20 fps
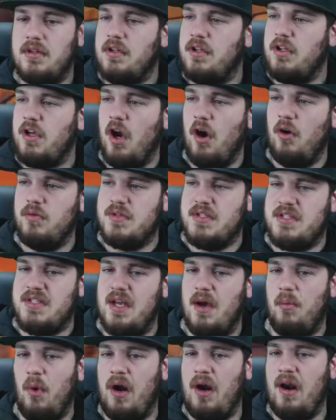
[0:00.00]
Go
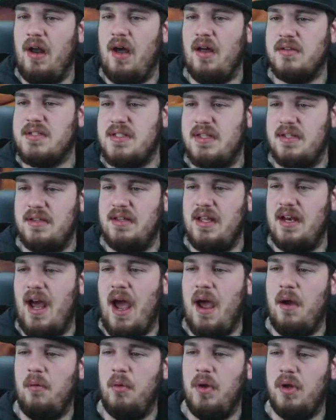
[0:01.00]
somewhere else and then
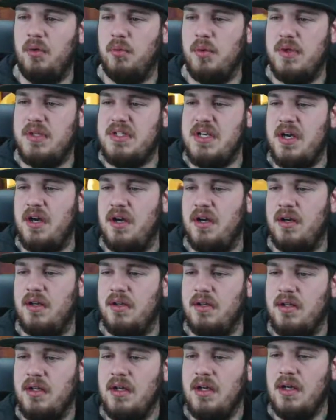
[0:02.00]
I will return.
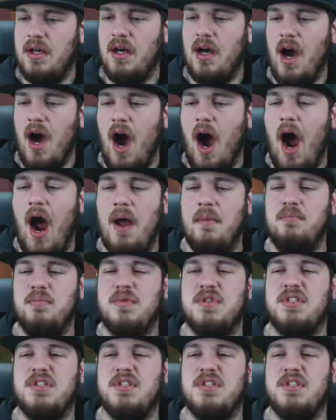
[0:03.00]
I'm